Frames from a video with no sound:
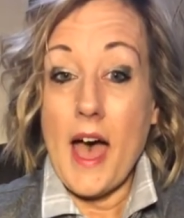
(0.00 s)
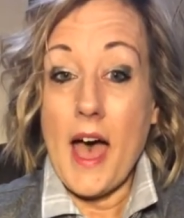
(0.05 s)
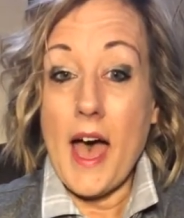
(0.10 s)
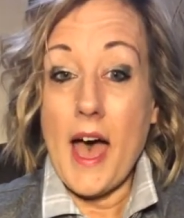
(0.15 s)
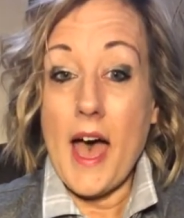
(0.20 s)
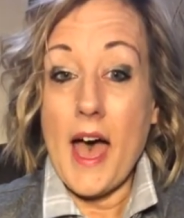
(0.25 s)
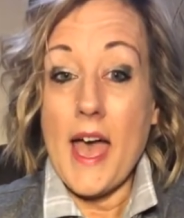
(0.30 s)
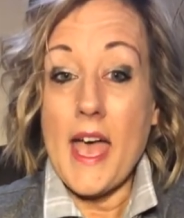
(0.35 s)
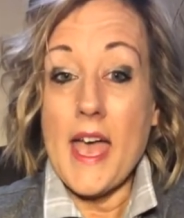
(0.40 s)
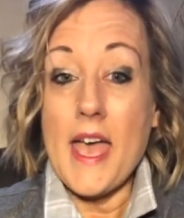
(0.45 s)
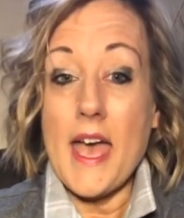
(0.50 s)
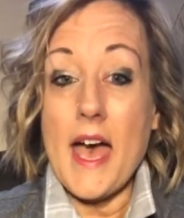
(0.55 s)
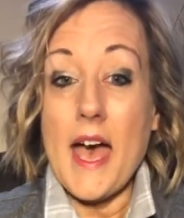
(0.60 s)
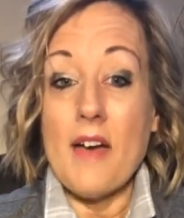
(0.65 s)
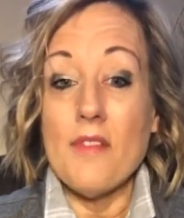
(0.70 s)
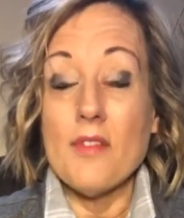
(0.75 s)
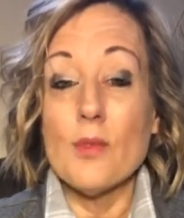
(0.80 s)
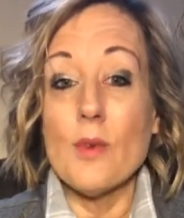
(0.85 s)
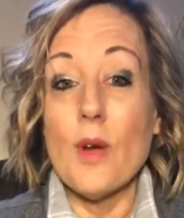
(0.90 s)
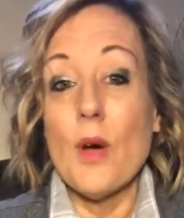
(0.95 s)
I
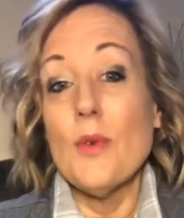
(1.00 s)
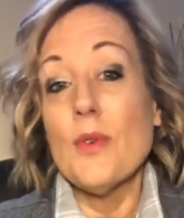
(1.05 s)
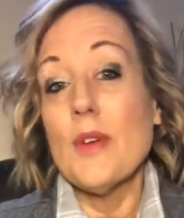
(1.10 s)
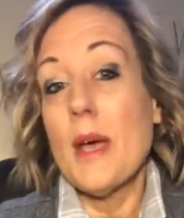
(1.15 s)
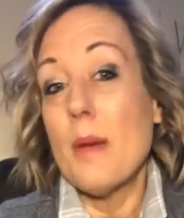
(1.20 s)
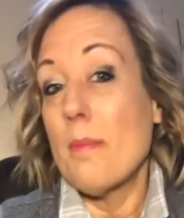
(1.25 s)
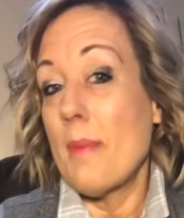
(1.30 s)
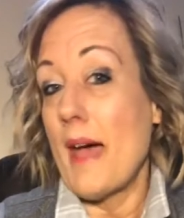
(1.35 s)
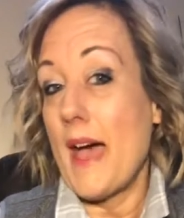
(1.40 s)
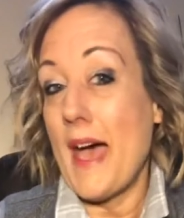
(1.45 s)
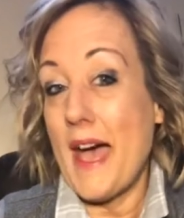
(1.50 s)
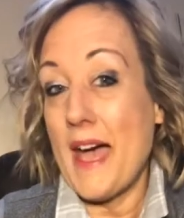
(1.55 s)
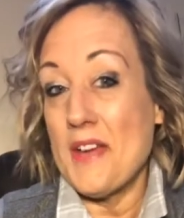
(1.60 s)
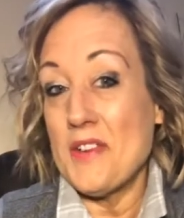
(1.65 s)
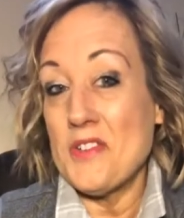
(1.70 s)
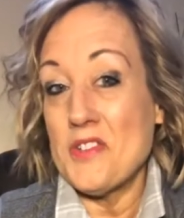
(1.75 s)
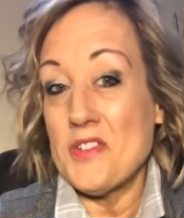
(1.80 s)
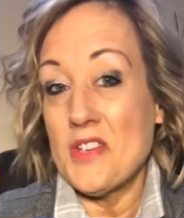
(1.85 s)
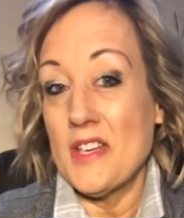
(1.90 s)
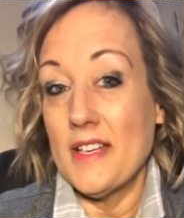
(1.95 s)
have grown a
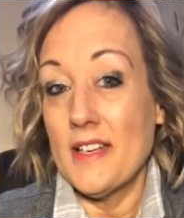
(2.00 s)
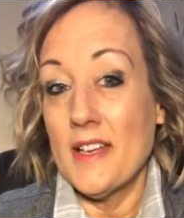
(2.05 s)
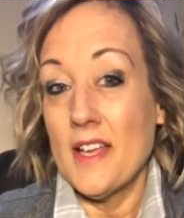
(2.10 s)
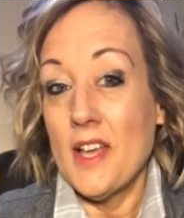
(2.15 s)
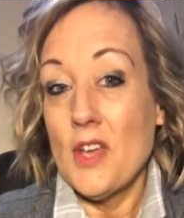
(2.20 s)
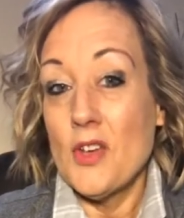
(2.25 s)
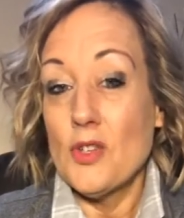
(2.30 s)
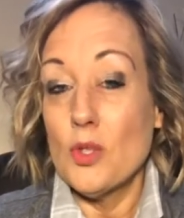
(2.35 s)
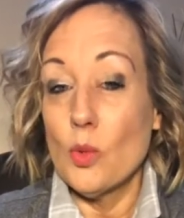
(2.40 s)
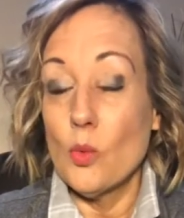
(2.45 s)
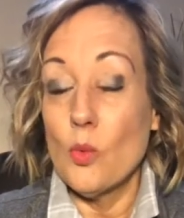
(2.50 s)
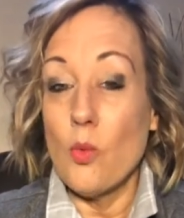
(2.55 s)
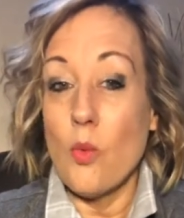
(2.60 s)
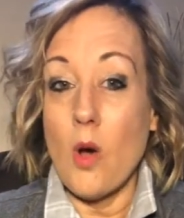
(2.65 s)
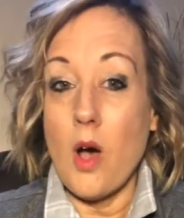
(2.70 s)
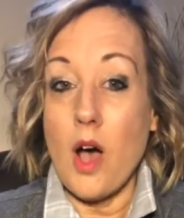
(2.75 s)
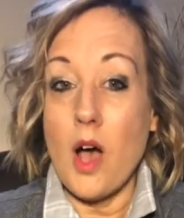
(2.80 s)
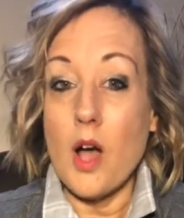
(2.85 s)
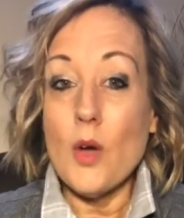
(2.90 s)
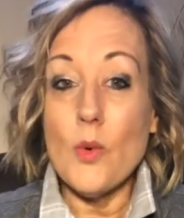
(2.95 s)
passion to
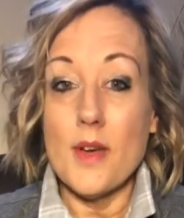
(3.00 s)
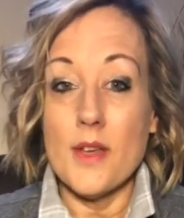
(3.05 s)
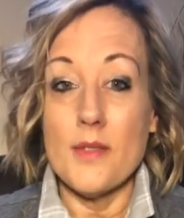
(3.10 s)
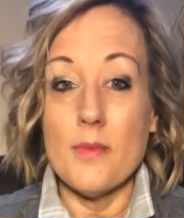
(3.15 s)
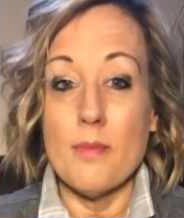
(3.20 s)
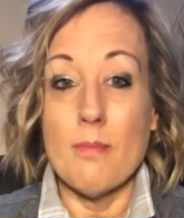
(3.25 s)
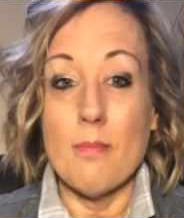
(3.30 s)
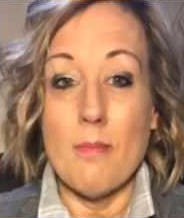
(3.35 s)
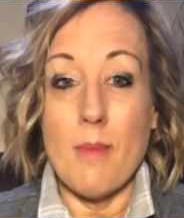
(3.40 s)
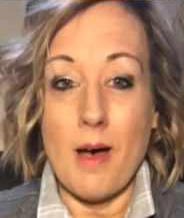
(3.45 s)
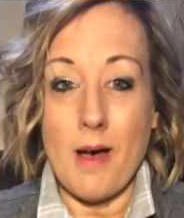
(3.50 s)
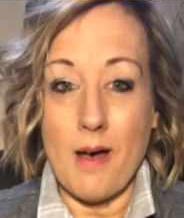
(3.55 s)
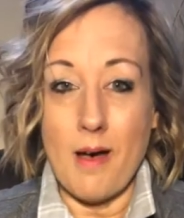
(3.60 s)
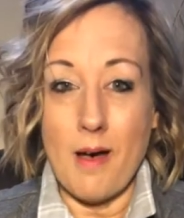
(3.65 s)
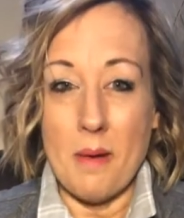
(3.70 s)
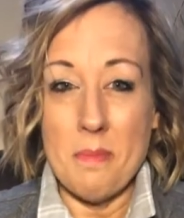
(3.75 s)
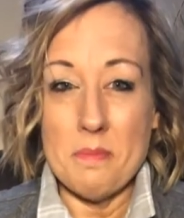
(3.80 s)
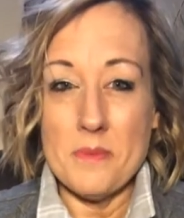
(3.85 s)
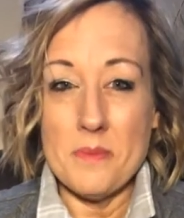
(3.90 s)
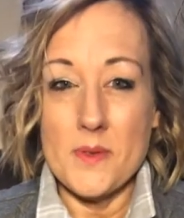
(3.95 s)
walk with
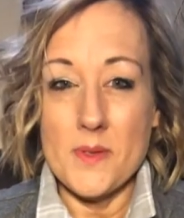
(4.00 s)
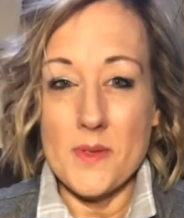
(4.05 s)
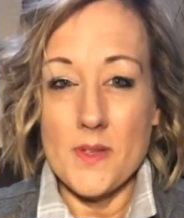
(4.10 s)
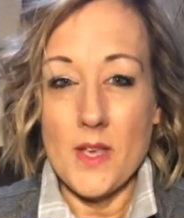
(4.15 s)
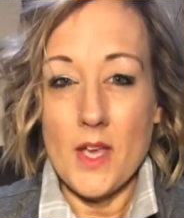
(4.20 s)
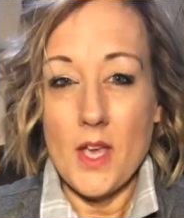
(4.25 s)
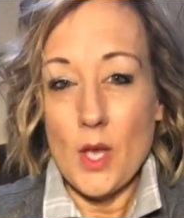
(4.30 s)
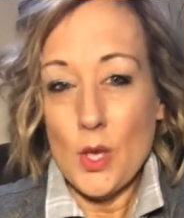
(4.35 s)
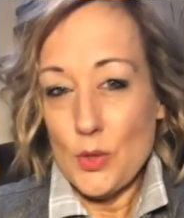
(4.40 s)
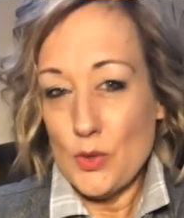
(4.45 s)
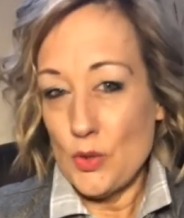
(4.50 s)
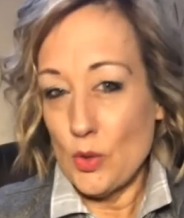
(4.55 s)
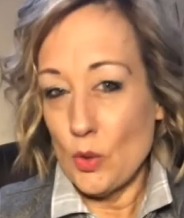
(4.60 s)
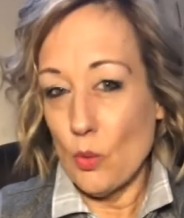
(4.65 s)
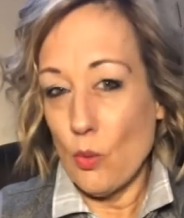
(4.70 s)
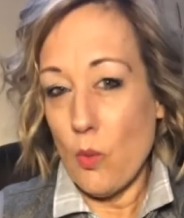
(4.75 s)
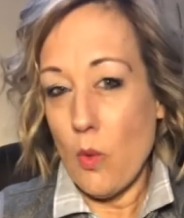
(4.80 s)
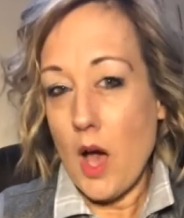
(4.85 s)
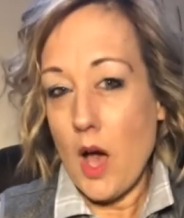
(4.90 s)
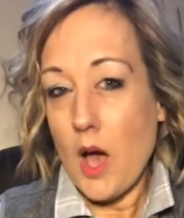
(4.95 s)
moms, to
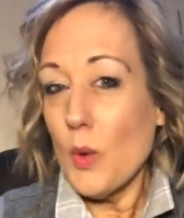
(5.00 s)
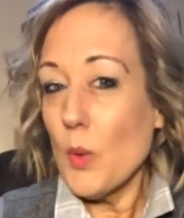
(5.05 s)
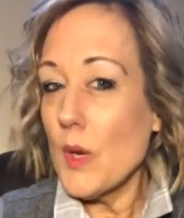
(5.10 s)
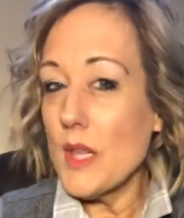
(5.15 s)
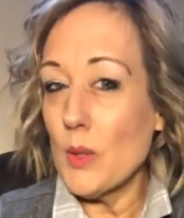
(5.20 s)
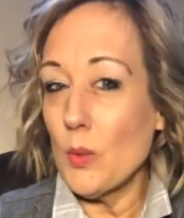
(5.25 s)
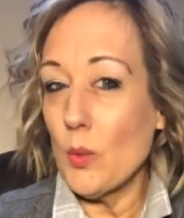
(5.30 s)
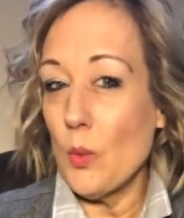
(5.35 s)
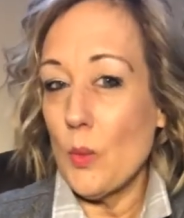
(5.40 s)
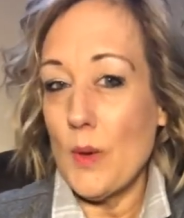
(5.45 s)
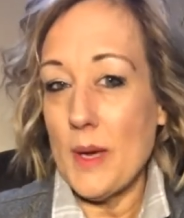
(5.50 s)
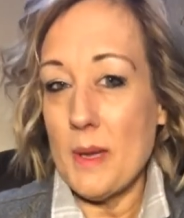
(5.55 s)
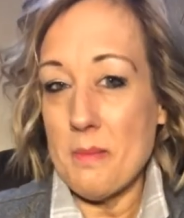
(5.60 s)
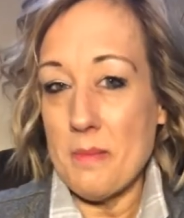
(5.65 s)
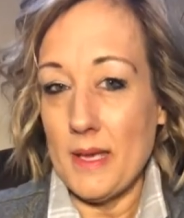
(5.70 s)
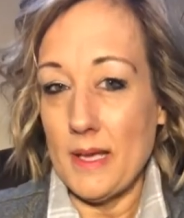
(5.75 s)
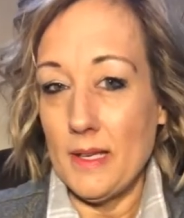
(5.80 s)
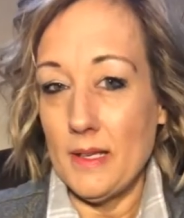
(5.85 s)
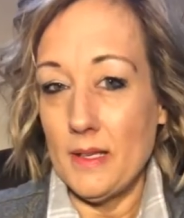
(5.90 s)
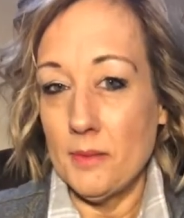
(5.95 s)
walk with
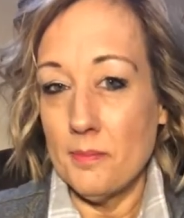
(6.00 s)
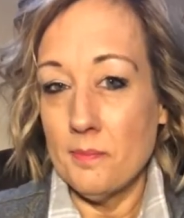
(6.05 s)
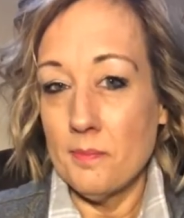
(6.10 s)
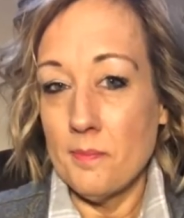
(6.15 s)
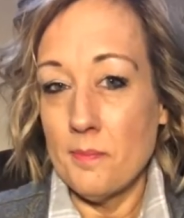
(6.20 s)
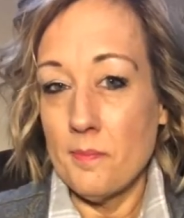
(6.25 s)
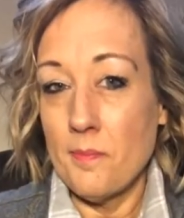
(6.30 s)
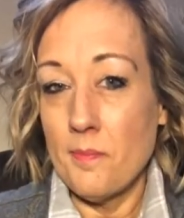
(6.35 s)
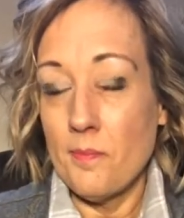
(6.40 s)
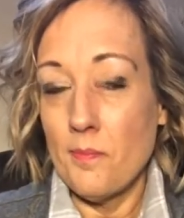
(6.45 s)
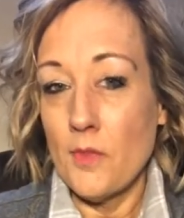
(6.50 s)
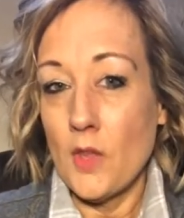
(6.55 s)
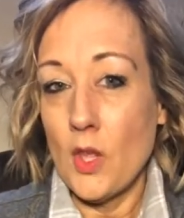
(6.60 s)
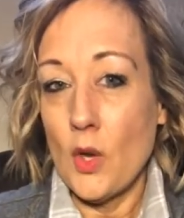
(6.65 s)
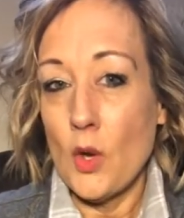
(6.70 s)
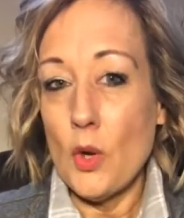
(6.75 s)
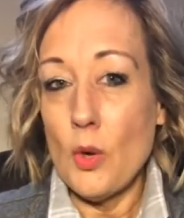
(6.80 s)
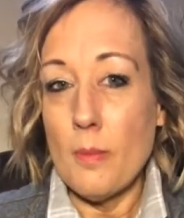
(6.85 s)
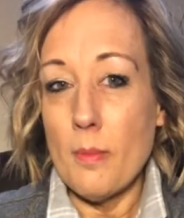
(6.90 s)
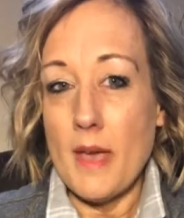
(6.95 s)
women
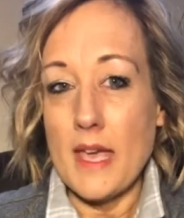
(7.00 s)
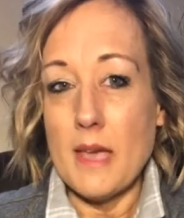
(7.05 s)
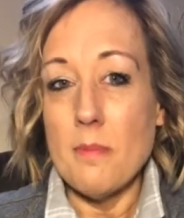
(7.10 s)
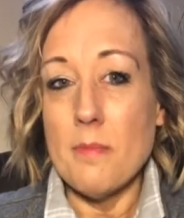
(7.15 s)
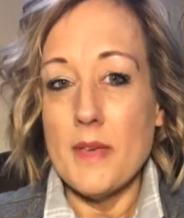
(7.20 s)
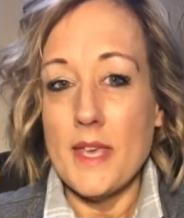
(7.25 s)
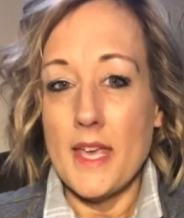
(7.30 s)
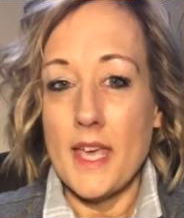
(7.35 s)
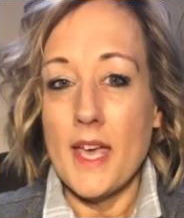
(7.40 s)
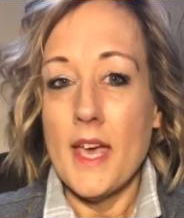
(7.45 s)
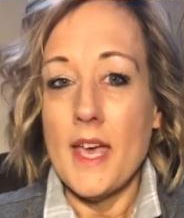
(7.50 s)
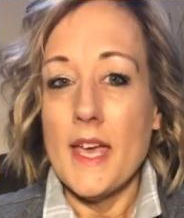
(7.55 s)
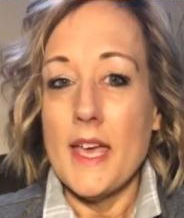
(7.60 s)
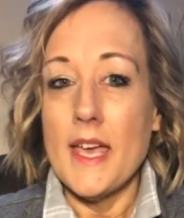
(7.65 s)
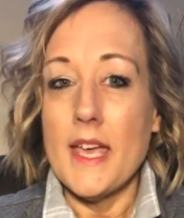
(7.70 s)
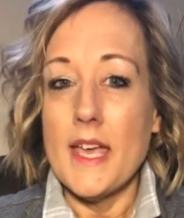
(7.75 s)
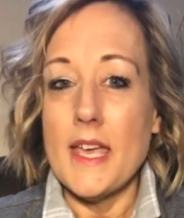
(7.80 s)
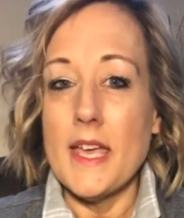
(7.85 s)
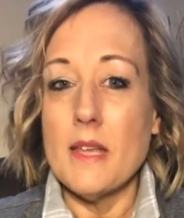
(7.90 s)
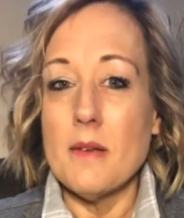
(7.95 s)
who may be
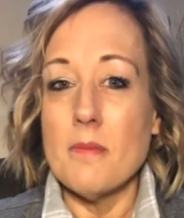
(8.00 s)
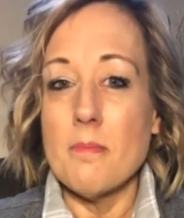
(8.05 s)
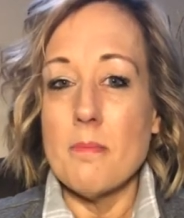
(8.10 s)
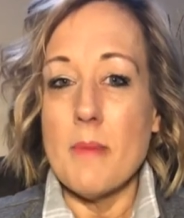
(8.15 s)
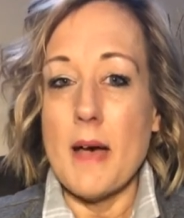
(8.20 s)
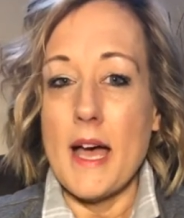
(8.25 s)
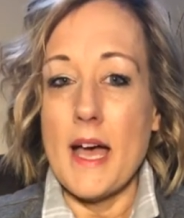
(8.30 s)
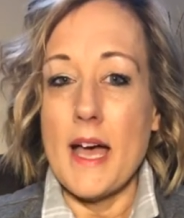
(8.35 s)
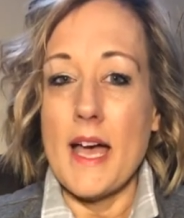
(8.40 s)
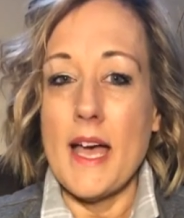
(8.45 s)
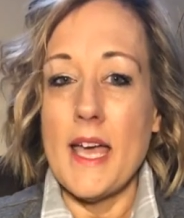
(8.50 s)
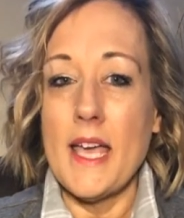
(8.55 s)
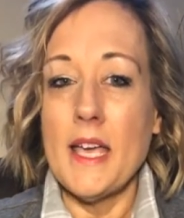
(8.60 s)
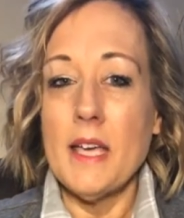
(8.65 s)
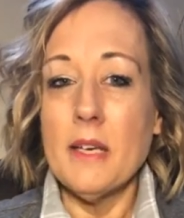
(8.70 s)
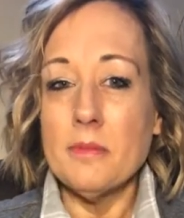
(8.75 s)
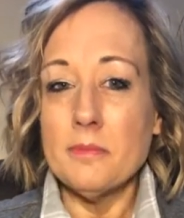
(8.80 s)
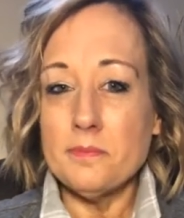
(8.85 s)
in my